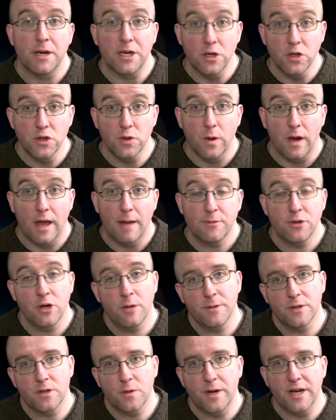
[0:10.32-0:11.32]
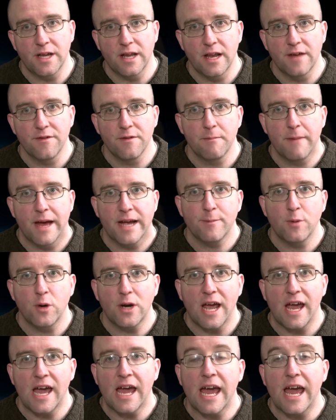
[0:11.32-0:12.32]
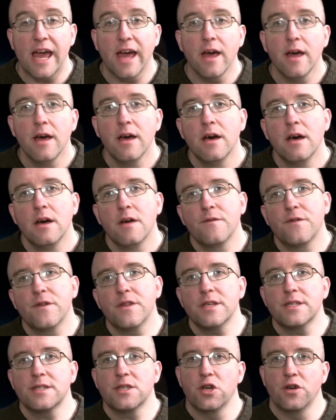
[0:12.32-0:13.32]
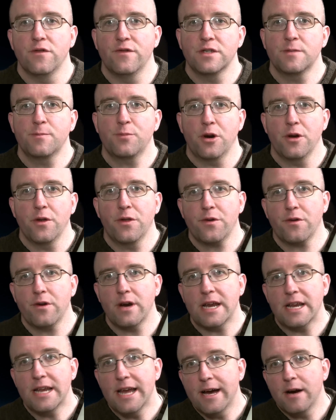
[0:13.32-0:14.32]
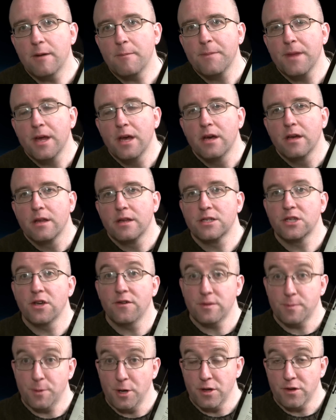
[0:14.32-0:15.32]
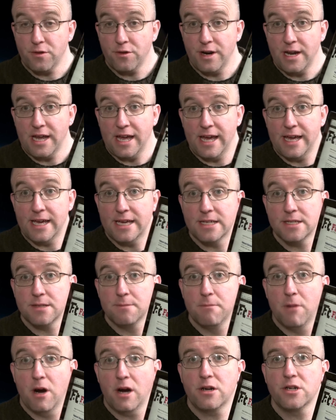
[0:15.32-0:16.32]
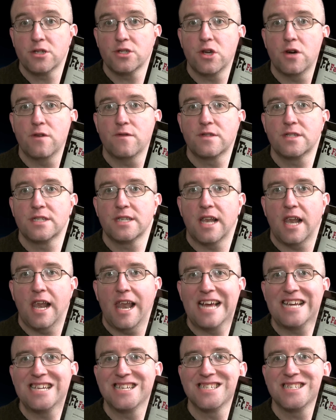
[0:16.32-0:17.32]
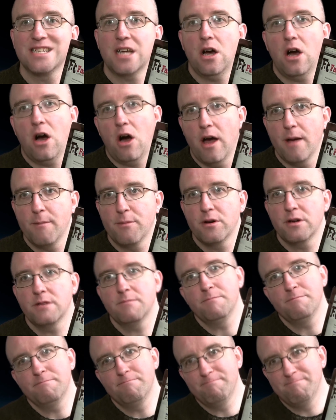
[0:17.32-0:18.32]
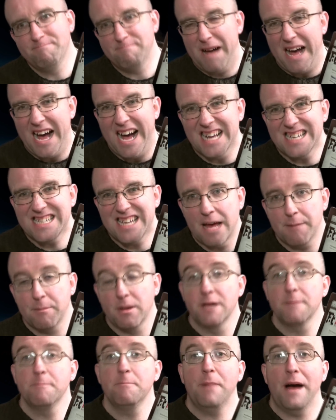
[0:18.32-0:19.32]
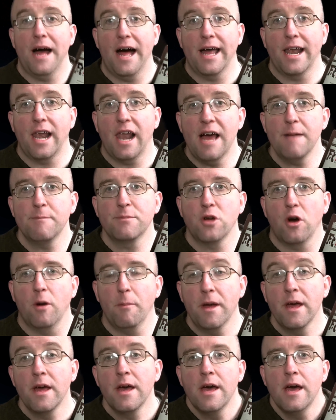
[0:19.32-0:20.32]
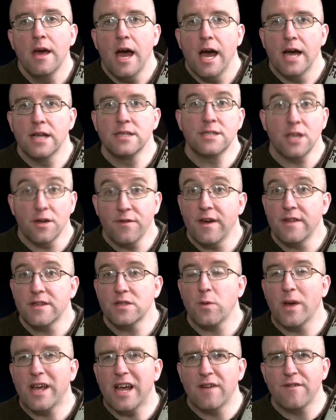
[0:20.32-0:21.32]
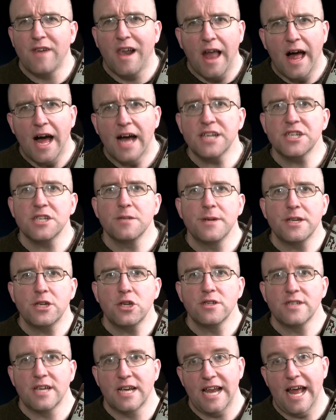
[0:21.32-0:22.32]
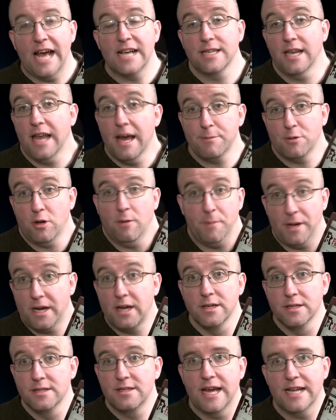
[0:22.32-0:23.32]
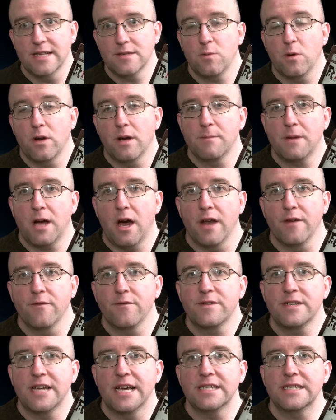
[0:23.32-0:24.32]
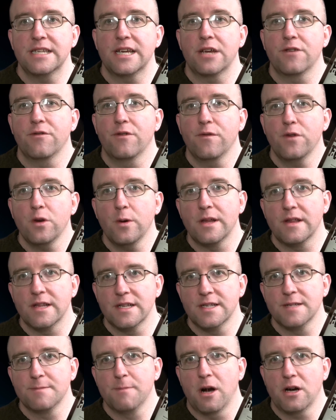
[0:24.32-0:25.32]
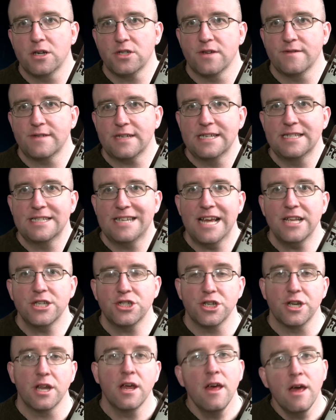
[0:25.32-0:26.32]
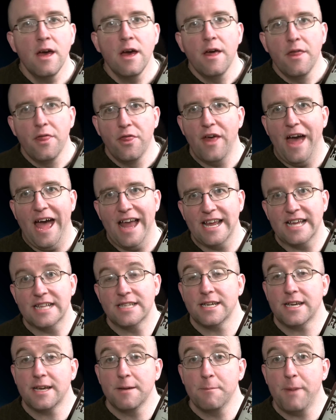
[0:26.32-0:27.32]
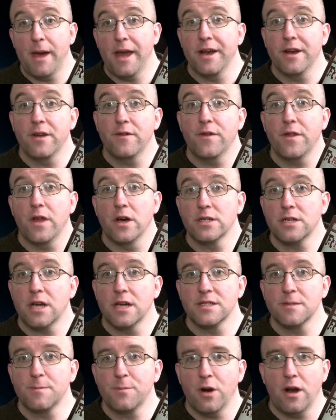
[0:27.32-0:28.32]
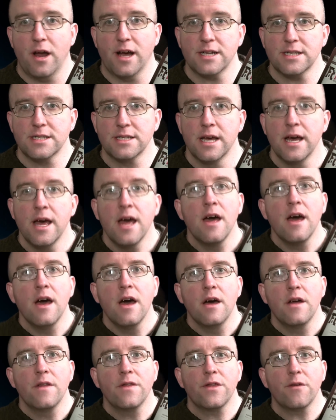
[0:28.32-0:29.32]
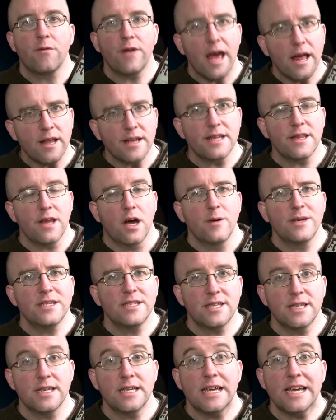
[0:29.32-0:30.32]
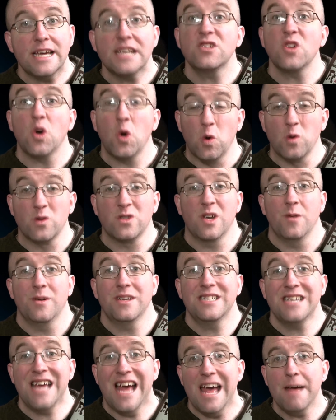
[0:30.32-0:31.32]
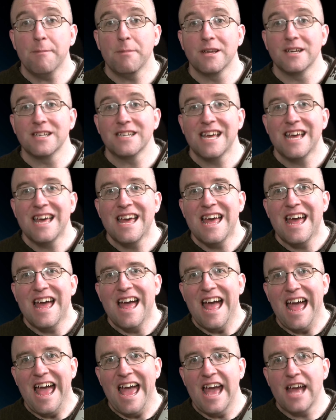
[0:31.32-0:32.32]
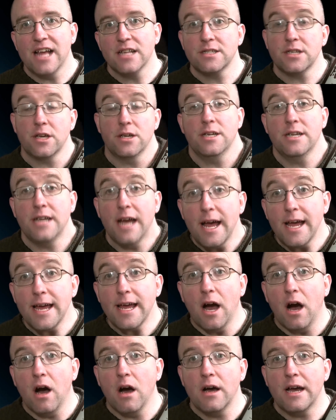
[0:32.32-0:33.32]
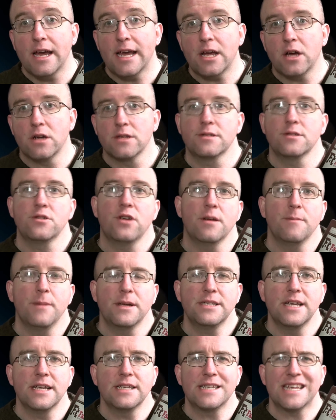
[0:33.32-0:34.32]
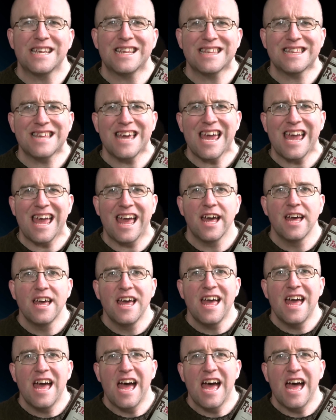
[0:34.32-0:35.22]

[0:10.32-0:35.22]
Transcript: my usual laptop, a 2011 MacBook Air, for the Surface Pro 3. Now, the Surface Pro 3 is Microsoft's latest hybrid, part tablet, part laptop. And so far this week I've largely been using it as a laptop because that's what I'm kind of testing and reviewing. This is Microsoft's contention, that it's a competitor for those kinds of products. The reality though is that it's also a tablet, and so today I concentrated my testing there